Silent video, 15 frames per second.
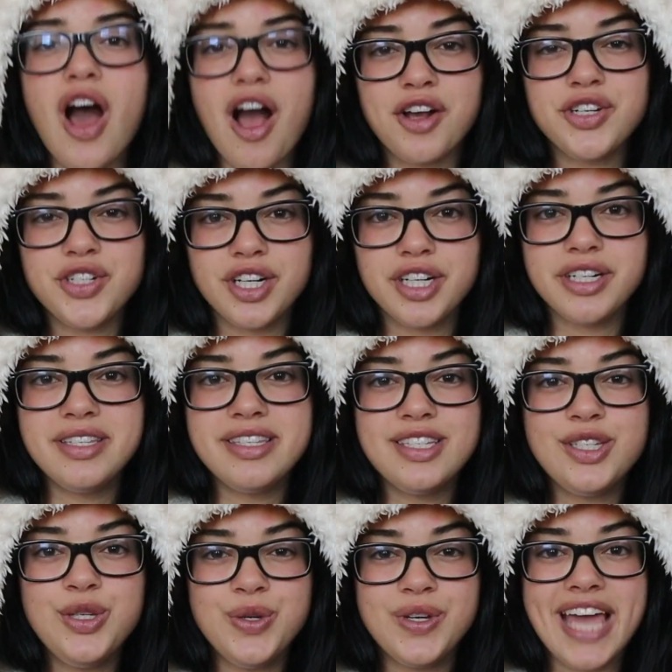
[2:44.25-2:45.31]
doctors
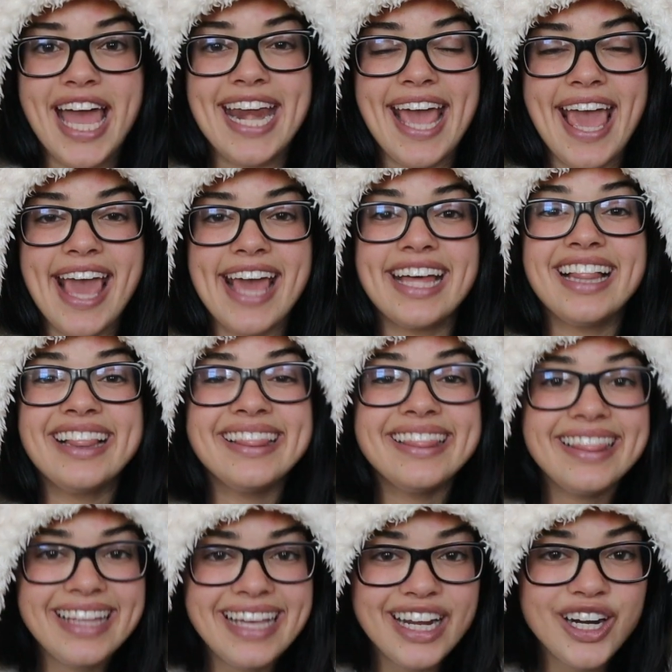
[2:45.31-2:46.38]
to get a
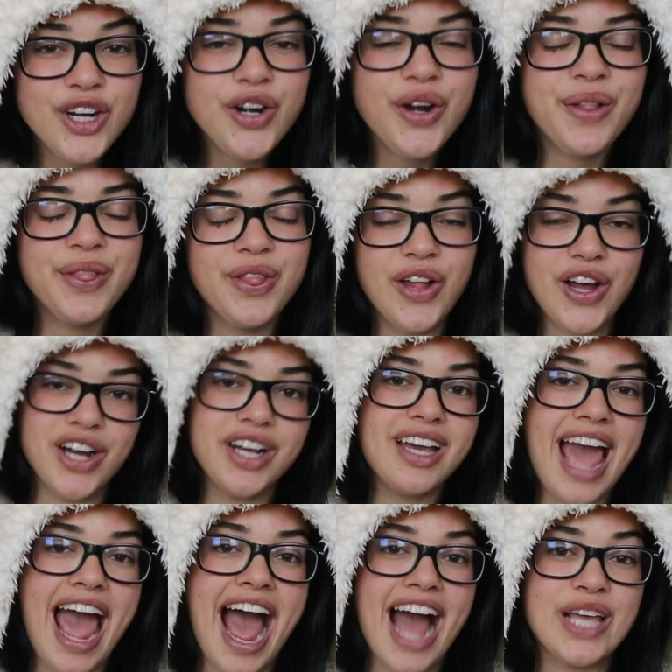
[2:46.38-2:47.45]
clear look
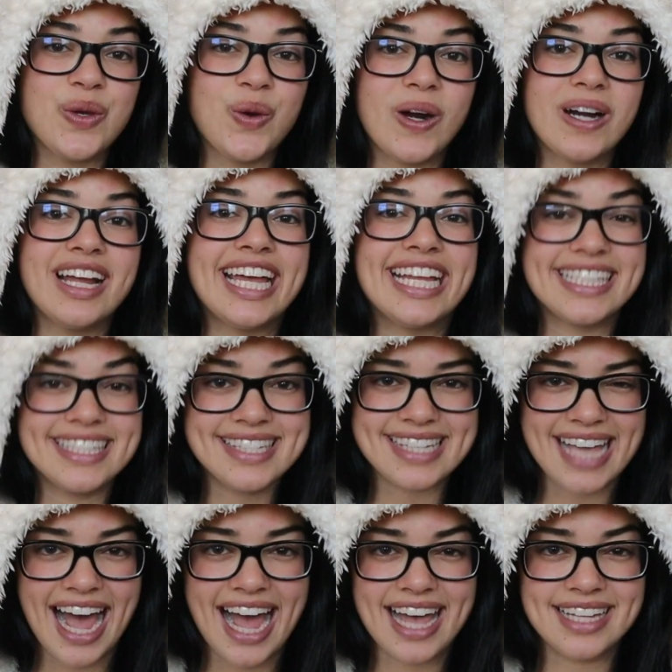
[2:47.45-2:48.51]
at your
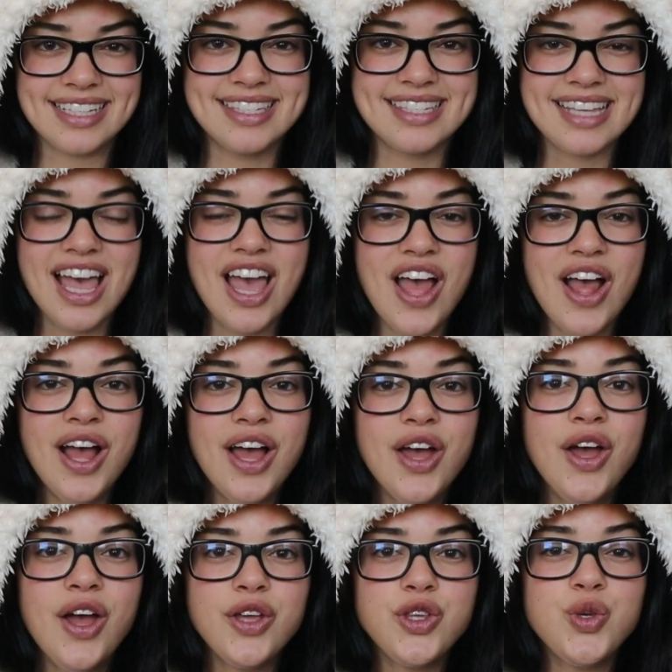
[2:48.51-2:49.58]
insides,
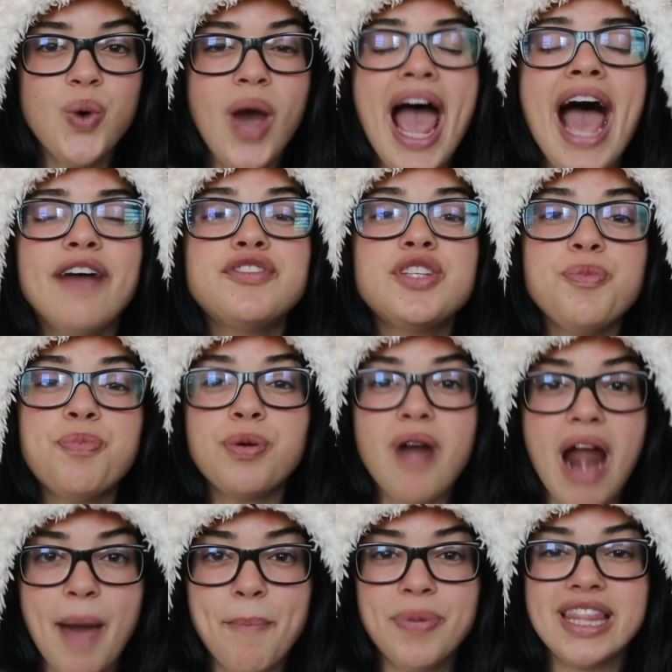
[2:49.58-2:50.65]
you have to
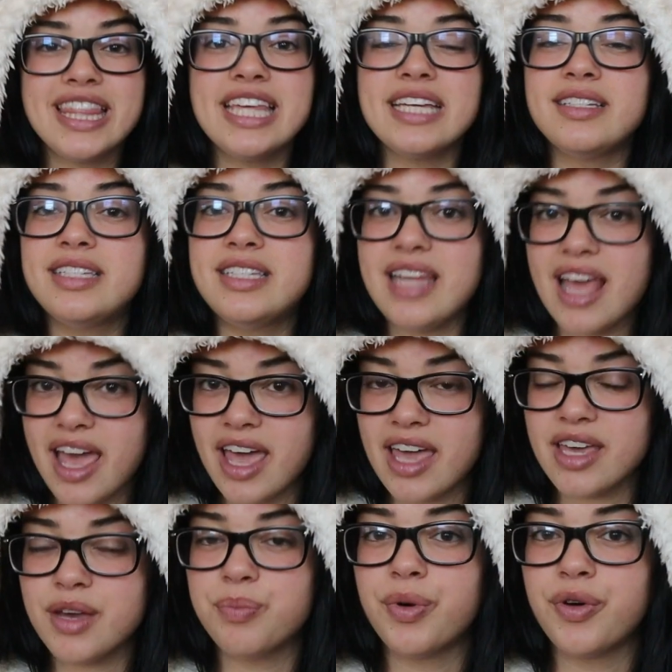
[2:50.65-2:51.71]
prep the
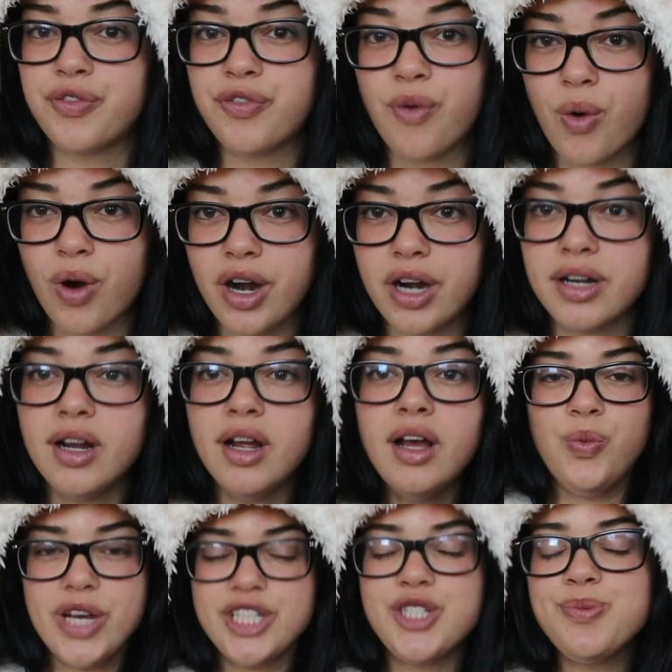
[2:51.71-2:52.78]
day before,
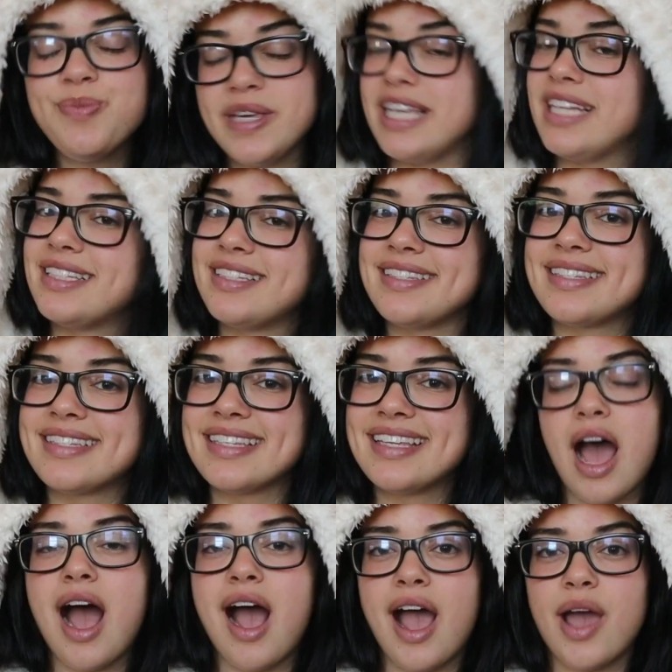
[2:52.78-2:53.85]
which means
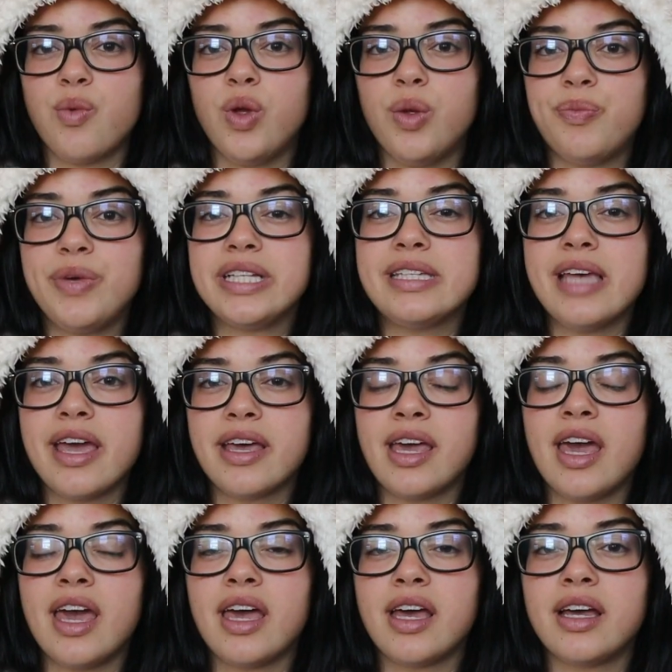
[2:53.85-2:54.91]
I will be
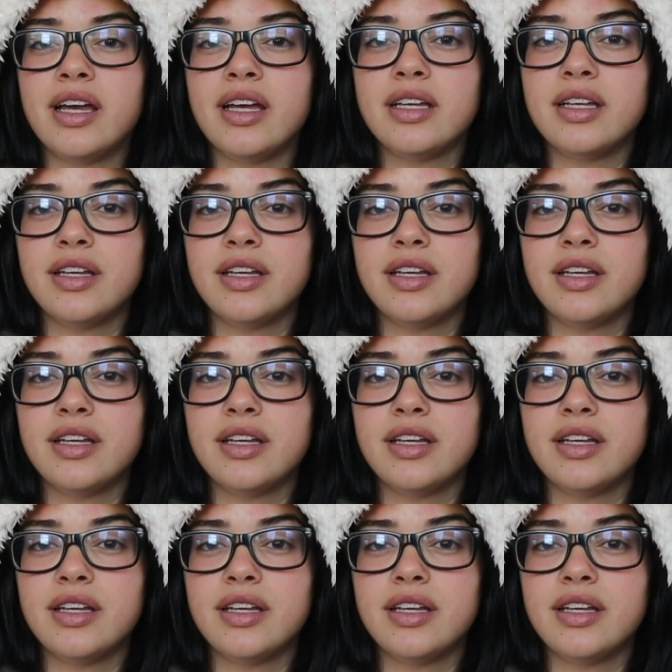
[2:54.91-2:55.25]
taking